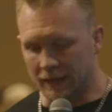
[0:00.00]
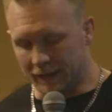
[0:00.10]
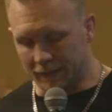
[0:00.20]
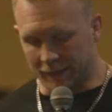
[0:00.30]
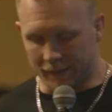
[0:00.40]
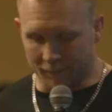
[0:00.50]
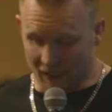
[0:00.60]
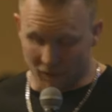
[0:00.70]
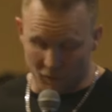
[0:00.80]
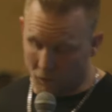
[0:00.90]
And, um,
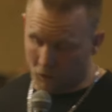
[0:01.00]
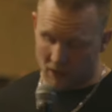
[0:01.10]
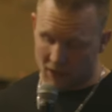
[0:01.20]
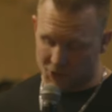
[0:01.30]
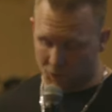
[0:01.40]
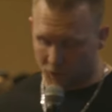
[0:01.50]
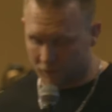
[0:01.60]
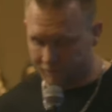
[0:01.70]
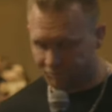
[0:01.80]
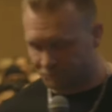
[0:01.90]
yeah, the full
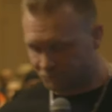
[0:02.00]
gospel.